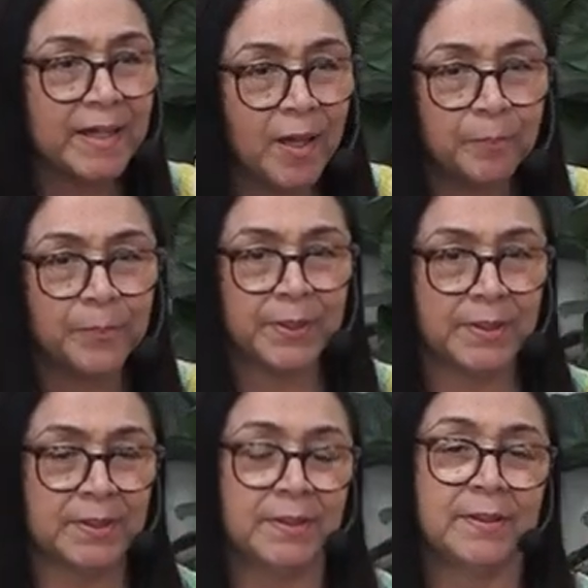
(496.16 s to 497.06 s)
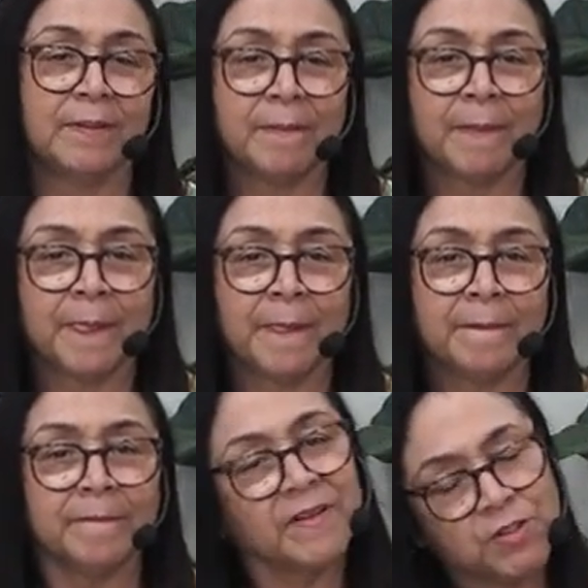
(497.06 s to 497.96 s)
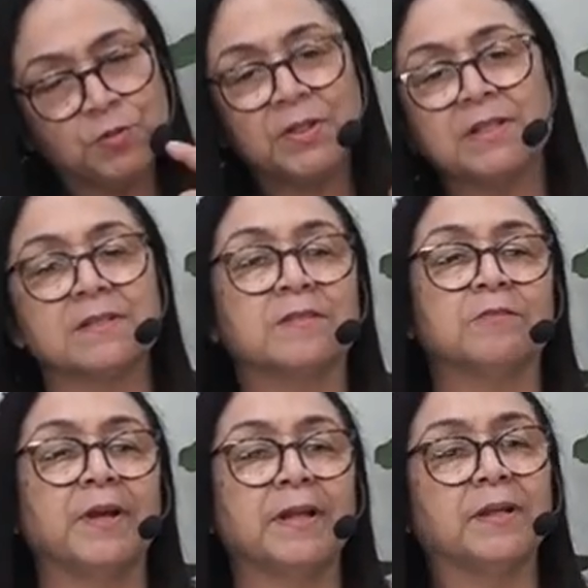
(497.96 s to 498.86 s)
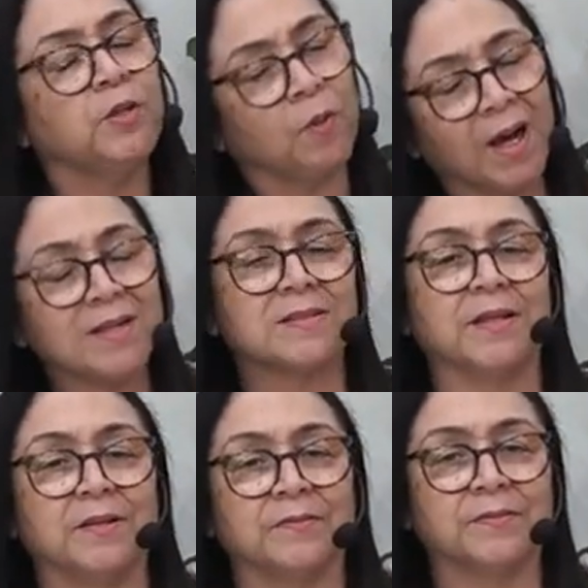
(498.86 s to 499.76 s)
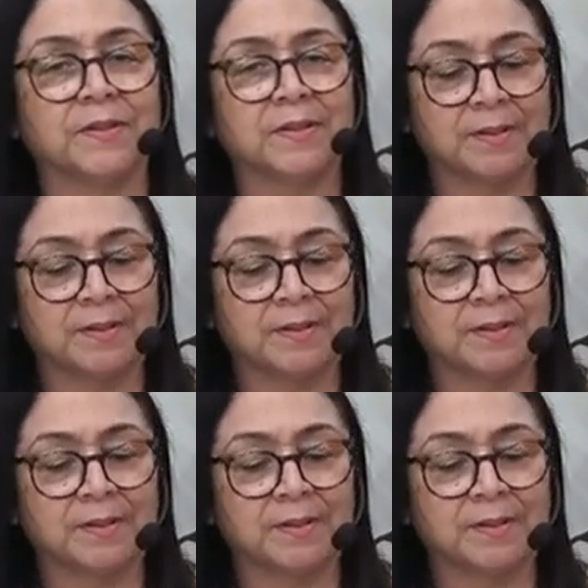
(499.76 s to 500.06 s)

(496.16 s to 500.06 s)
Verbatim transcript: up that you didn't surrender, you are saved.